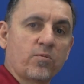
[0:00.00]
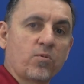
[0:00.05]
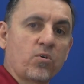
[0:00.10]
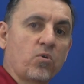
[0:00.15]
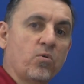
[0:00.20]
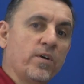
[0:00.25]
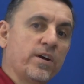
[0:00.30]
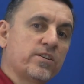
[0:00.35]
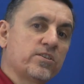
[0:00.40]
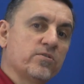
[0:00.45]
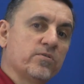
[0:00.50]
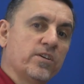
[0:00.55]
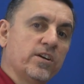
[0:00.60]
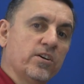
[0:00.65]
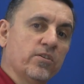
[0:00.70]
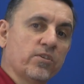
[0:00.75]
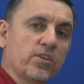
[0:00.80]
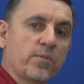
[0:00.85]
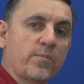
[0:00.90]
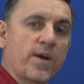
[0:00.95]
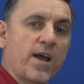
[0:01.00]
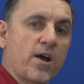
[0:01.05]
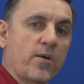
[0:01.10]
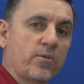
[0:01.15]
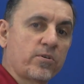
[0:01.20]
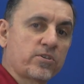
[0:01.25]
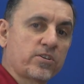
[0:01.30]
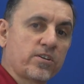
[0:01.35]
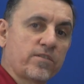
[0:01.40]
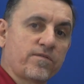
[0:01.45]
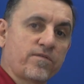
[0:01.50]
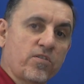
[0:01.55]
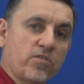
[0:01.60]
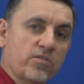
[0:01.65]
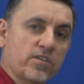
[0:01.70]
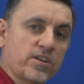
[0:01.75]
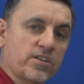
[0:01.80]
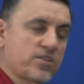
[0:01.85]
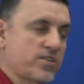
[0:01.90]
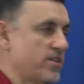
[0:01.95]
we're going to kill the power to the
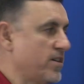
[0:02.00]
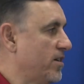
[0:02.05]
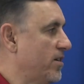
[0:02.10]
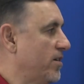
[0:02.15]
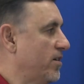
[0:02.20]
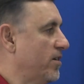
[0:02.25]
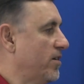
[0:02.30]
furnace